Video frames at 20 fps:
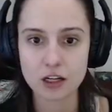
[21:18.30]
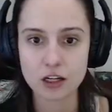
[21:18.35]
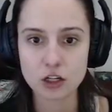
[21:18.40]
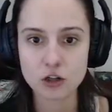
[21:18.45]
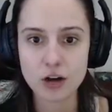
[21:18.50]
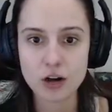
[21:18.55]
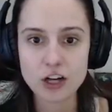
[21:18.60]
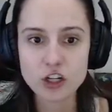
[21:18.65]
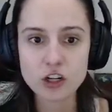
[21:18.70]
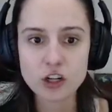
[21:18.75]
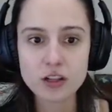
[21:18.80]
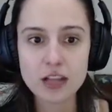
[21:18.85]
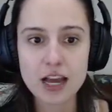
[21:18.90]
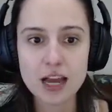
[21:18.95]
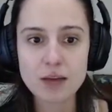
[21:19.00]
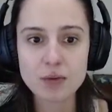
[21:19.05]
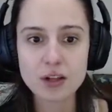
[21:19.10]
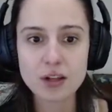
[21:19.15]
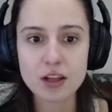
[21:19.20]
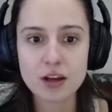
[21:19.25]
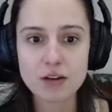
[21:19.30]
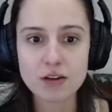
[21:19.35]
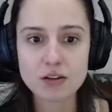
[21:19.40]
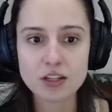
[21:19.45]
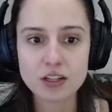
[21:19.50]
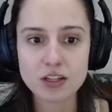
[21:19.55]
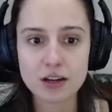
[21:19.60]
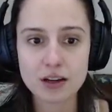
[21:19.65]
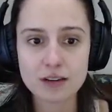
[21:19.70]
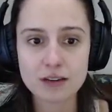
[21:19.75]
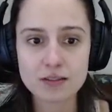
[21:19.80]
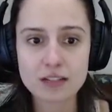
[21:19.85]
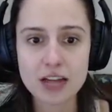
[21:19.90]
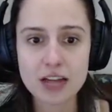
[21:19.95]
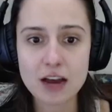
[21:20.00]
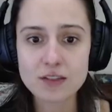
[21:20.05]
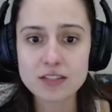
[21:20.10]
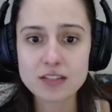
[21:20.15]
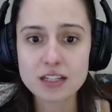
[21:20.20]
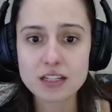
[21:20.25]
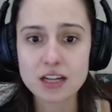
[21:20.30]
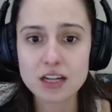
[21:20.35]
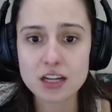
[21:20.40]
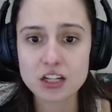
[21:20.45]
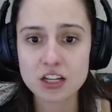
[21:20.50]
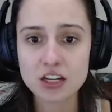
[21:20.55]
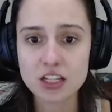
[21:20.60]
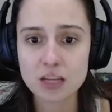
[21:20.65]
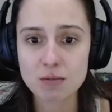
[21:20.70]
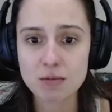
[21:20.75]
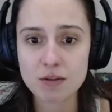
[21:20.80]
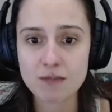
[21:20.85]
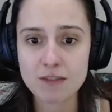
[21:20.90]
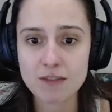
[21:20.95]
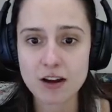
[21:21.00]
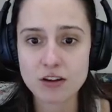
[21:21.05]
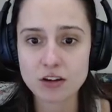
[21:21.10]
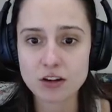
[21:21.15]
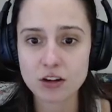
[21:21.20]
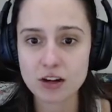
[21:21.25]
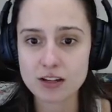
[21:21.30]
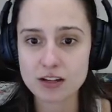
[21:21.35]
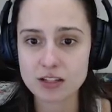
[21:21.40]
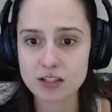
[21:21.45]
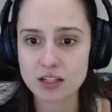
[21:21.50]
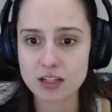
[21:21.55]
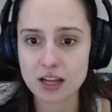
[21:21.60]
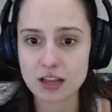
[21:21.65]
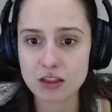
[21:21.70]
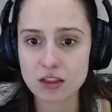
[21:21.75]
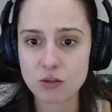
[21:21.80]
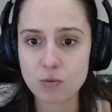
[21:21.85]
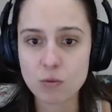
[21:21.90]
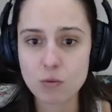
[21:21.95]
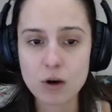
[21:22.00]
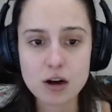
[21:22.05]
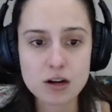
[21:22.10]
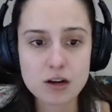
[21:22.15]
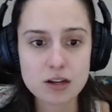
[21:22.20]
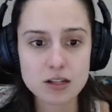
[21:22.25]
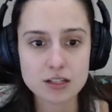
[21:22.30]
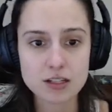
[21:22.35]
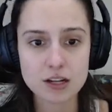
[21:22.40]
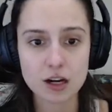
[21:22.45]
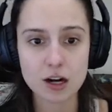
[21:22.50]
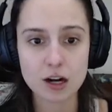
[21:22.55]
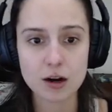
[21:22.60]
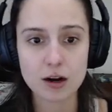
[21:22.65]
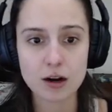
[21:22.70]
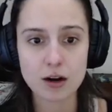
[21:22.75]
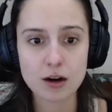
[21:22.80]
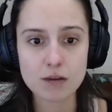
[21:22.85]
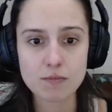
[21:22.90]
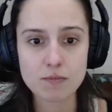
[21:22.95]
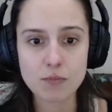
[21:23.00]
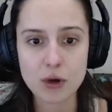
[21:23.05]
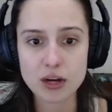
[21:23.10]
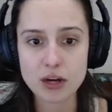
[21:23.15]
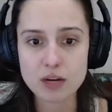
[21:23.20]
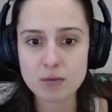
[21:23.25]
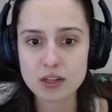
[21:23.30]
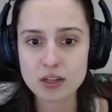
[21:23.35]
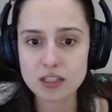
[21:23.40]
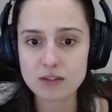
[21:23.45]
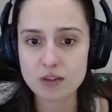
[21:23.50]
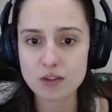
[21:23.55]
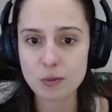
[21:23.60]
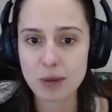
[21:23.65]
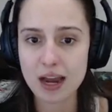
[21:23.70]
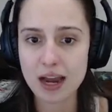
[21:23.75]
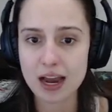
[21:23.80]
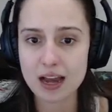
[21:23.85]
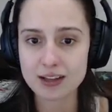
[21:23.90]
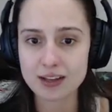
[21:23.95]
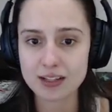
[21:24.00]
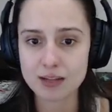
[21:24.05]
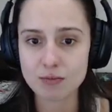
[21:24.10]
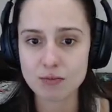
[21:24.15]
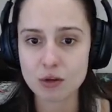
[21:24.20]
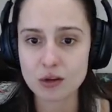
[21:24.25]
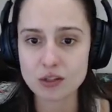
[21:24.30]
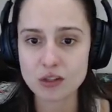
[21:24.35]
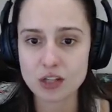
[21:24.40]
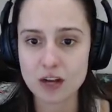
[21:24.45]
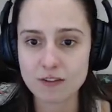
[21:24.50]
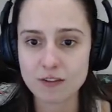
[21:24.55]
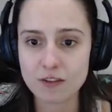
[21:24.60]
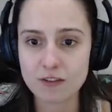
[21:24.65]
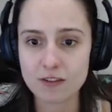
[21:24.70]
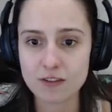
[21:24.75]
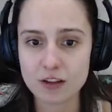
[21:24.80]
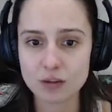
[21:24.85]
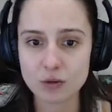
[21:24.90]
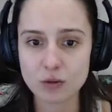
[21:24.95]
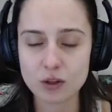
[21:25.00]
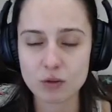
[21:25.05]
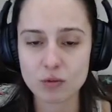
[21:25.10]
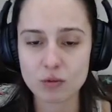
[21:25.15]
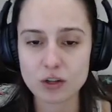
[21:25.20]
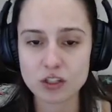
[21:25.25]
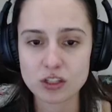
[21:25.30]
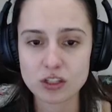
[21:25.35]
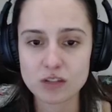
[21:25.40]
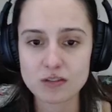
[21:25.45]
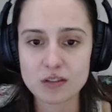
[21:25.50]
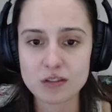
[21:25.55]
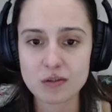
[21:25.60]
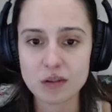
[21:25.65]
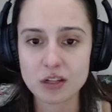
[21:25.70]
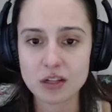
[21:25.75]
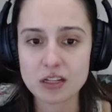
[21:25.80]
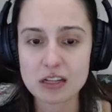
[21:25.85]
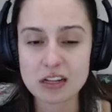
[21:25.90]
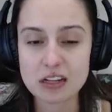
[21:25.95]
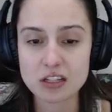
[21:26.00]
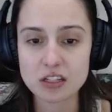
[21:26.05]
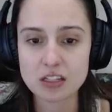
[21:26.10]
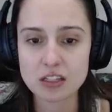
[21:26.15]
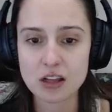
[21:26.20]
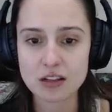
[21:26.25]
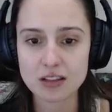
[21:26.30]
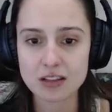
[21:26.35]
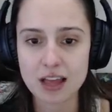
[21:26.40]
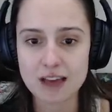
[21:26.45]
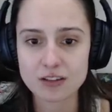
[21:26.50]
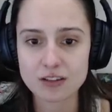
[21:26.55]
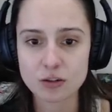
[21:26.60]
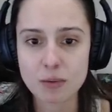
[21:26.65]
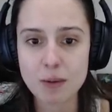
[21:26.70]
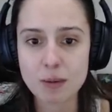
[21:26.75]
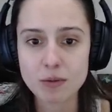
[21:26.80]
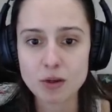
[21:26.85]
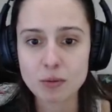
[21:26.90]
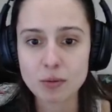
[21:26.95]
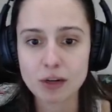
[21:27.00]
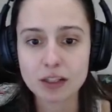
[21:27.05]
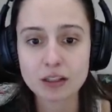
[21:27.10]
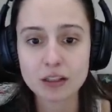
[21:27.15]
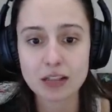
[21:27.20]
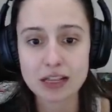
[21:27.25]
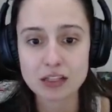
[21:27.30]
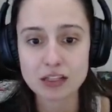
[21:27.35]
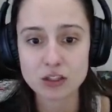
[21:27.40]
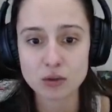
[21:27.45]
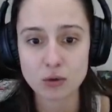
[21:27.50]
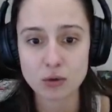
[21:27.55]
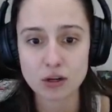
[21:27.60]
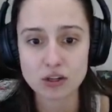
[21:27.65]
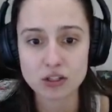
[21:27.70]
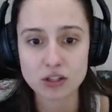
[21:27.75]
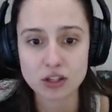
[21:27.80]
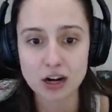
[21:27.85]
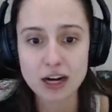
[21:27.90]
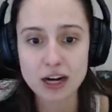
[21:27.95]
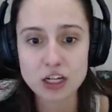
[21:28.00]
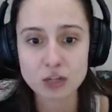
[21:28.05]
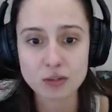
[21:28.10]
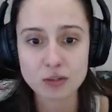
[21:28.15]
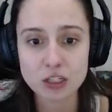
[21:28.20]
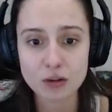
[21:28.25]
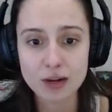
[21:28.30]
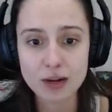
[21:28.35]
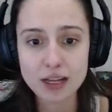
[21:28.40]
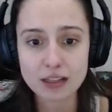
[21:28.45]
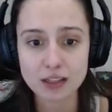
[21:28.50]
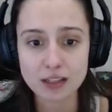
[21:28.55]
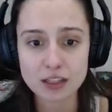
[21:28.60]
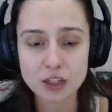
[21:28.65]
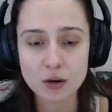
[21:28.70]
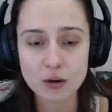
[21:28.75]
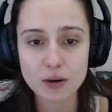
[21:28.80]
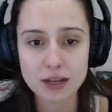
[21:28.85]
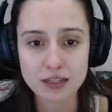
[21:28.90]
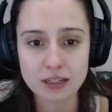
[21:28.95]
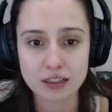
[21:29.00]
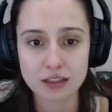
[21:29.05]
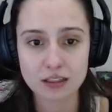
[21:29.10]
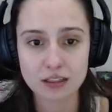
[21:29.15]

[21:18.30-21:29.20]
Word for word: Treasure lie below. delves and dungeons can be found across the 10th world. There are monuments of the past and most often filled with the riches of civilizations long last. Remember to bring a light source. All right, should we do it? Let's go in.